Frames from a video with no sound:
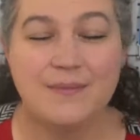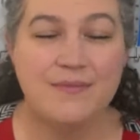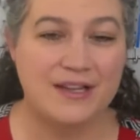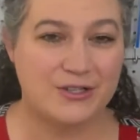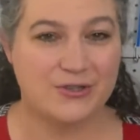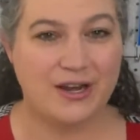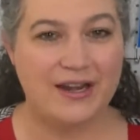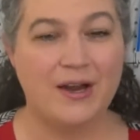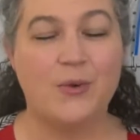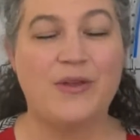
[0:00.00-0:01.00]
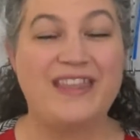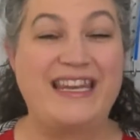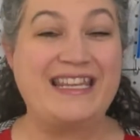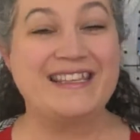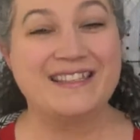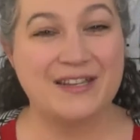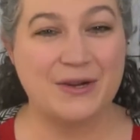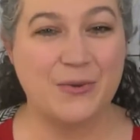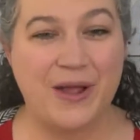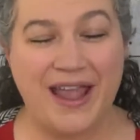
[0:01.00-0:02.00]
much straighter with an
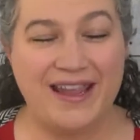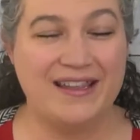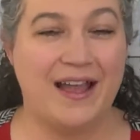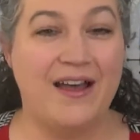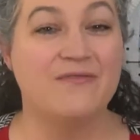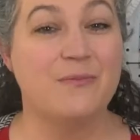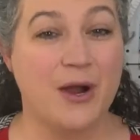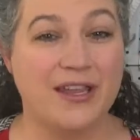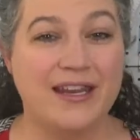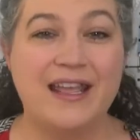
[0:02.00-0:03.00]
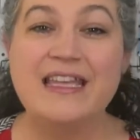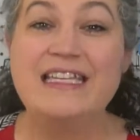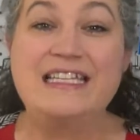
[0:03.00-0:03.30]
easier way of marking it,